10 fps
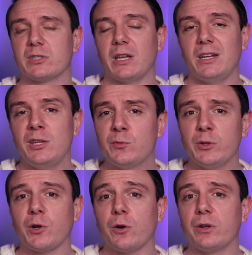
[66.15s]
and he's
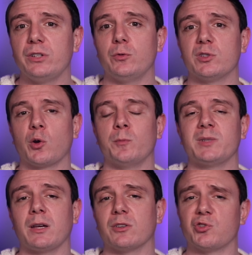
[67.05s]
returning to his
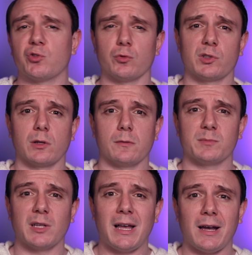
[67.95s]
hometown of Jerusalem's
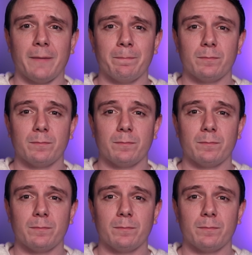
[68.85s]
Lot,